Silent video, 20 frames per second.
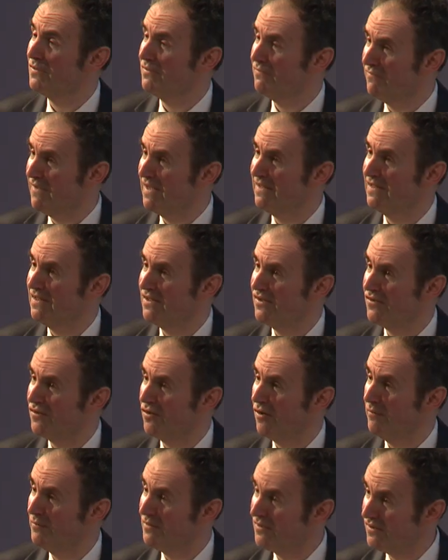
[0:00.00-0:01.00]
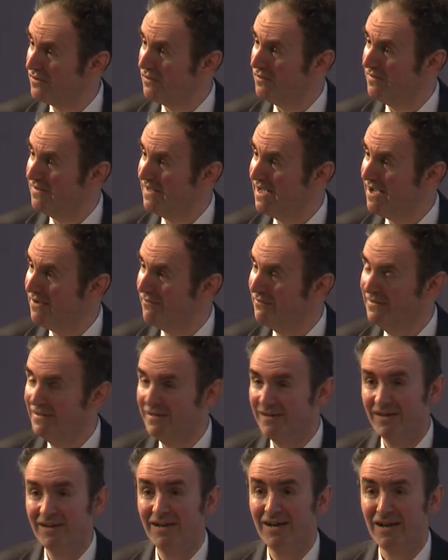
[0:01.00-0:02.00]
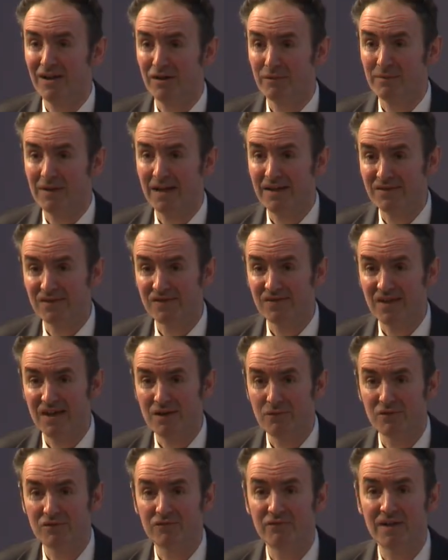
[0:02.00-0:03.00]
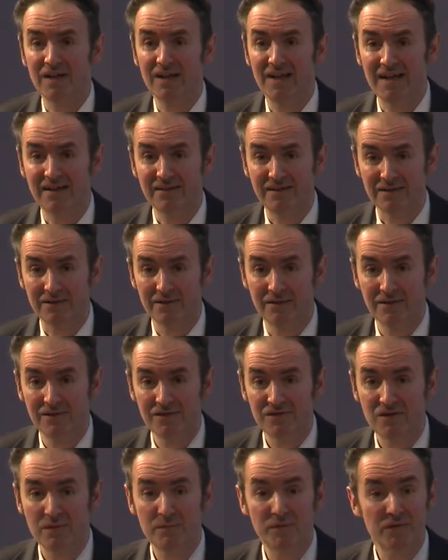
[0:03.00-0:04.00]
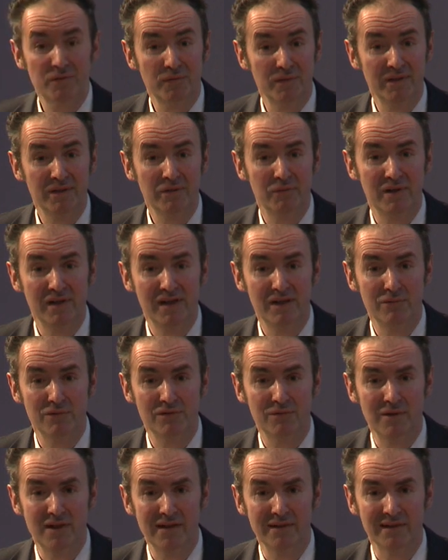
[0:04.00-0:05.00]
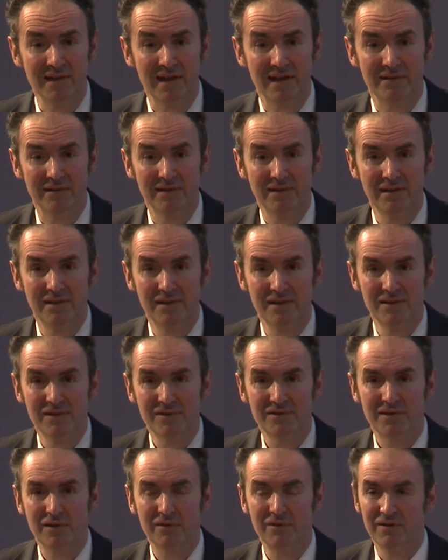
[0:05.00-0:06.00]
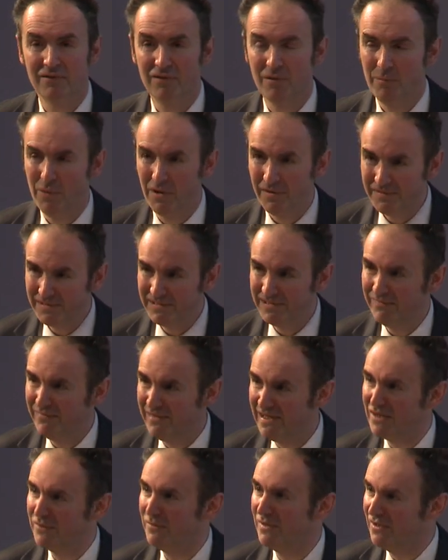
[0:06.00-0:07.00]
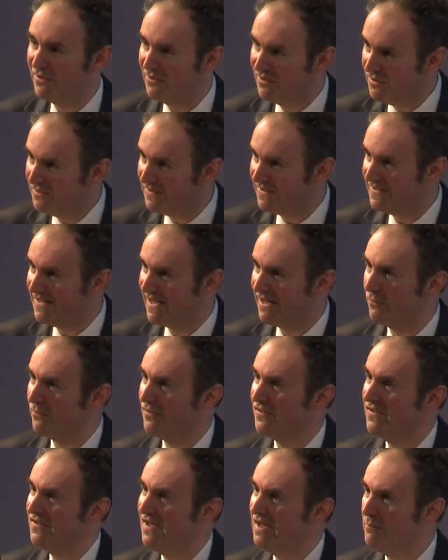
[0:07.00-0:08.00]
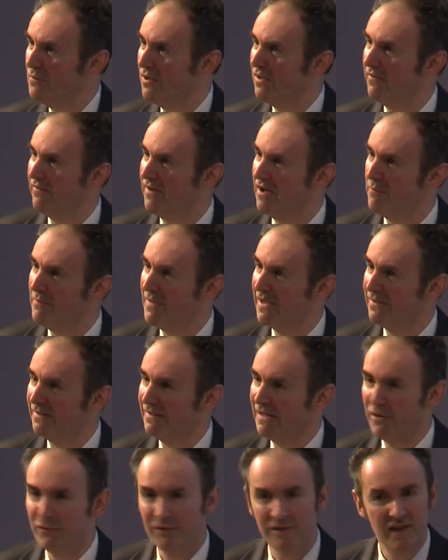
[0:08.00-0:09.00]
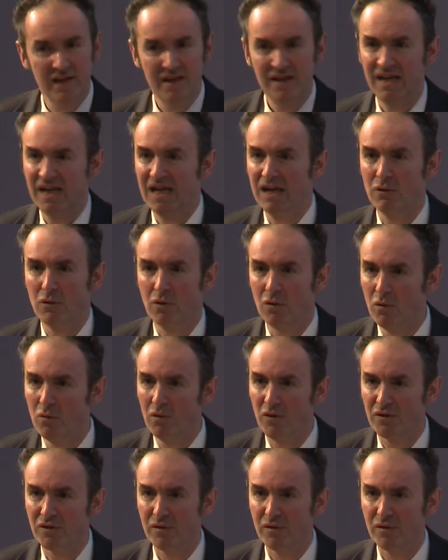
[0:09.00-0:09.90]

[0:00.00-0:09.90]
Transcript: was affecting his job, stood down, and I'm glad to say was re-elected subsequently when he was well again. So there are positive things we can do to tackle stigma around mental health in all